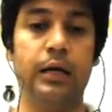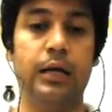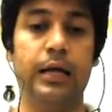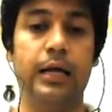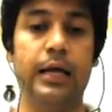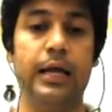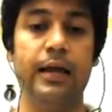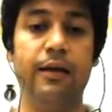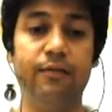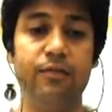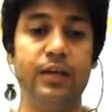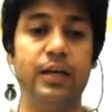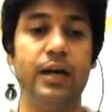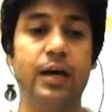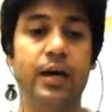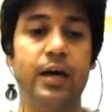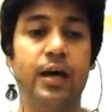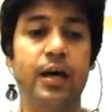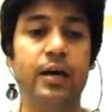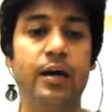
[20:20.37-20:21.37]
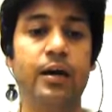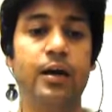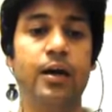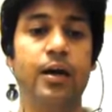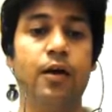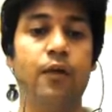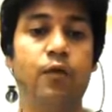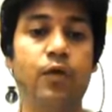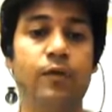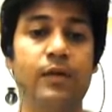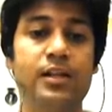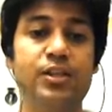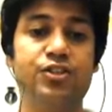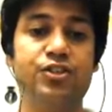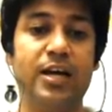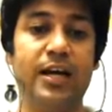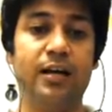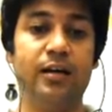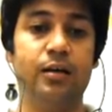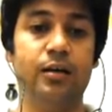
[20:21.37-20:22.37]
If they are, we will check
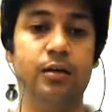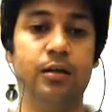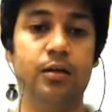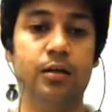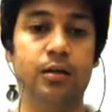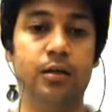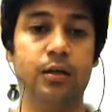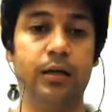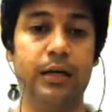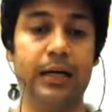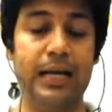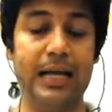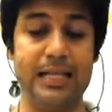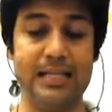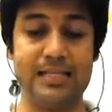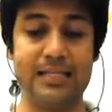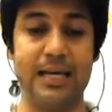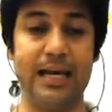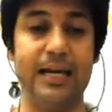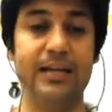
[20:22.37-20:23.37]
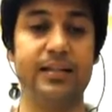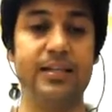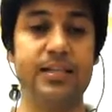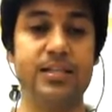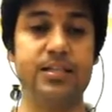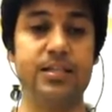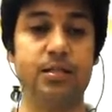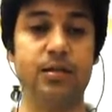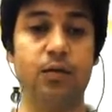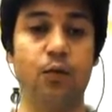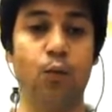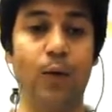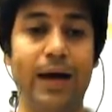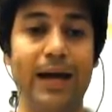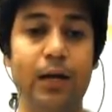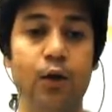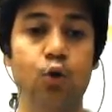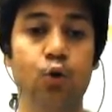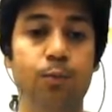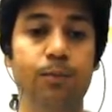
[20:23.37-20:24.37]
inside this while
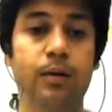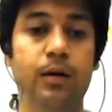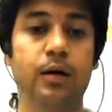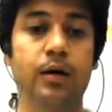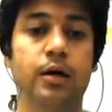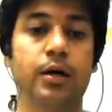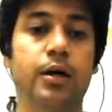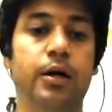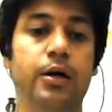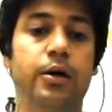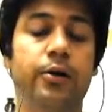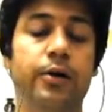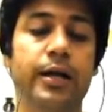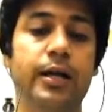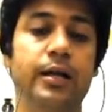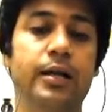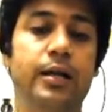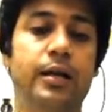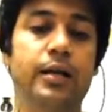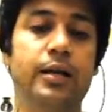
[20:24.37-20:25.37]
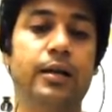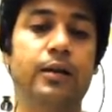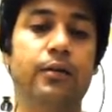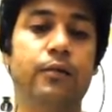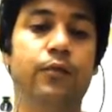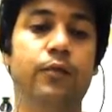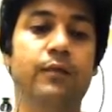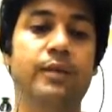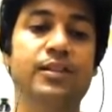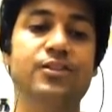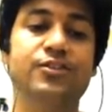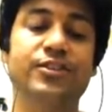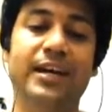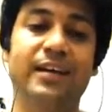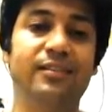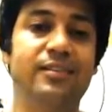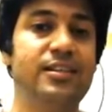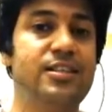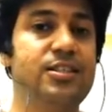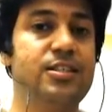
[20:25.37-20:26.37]
loop, right? We will check
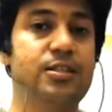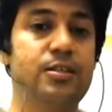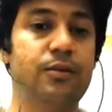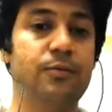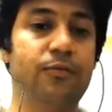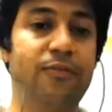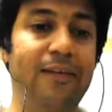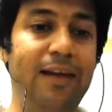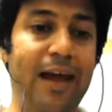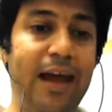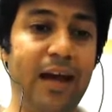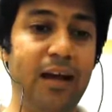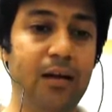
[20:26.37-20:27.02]
this flag.